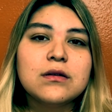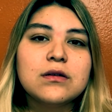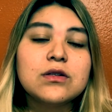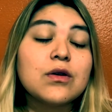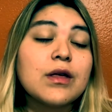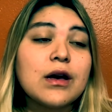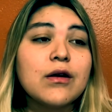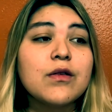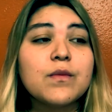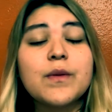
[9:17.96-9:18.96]
so that
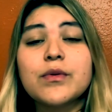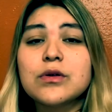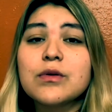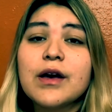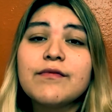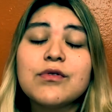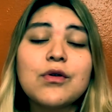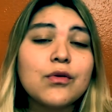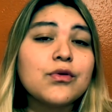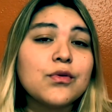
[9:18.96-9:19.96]
other people don't have to
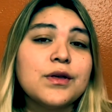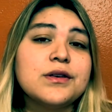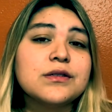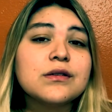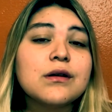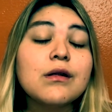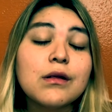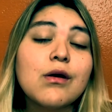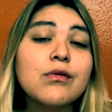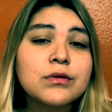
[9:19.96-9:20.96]
go through this
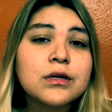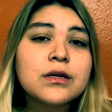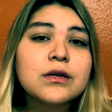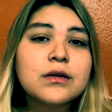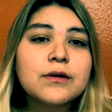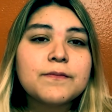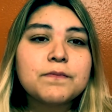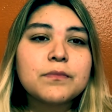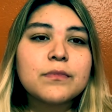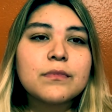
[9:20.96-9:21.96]
alone.
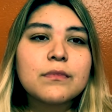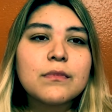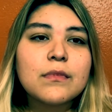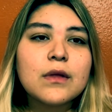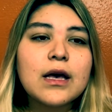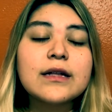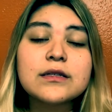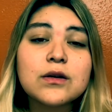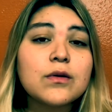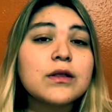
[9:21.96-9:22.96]
And
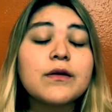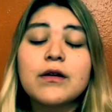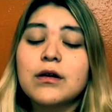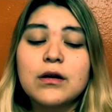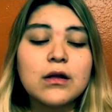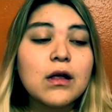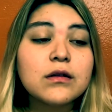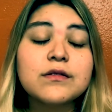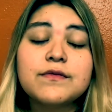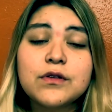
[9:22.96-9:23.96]
so
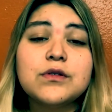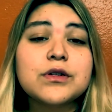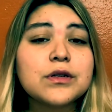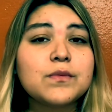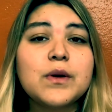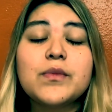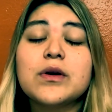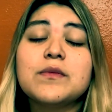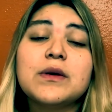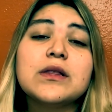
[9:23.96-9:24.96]
along the future, people
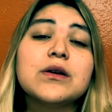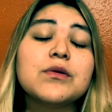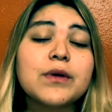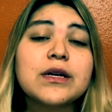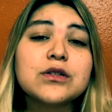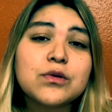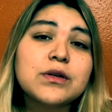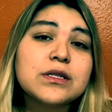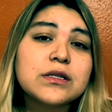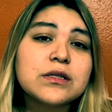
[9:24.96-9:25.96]
can make the correct
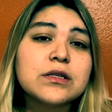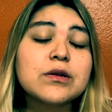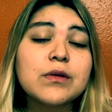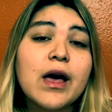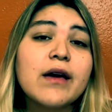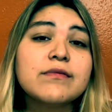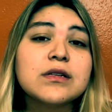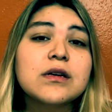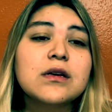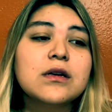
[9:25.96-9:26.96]
choices in their lives
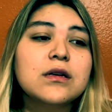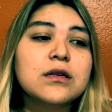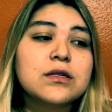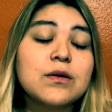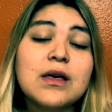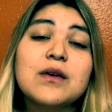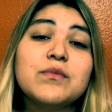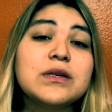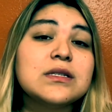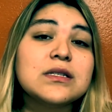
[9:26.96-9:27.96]
so they can
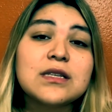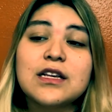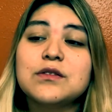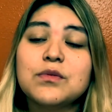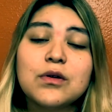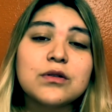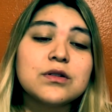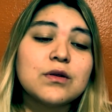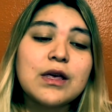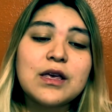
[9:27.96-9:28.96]
be successful,
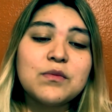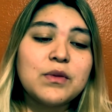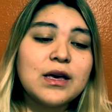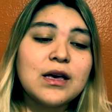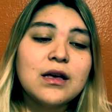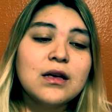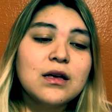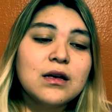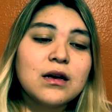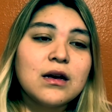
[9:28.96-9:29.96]
so they can be
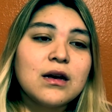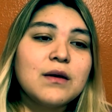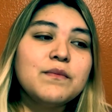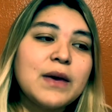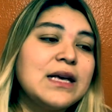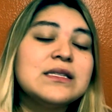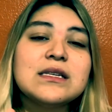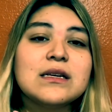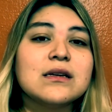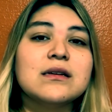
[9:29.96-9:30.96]

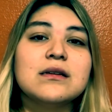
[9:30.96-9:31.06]
amazing.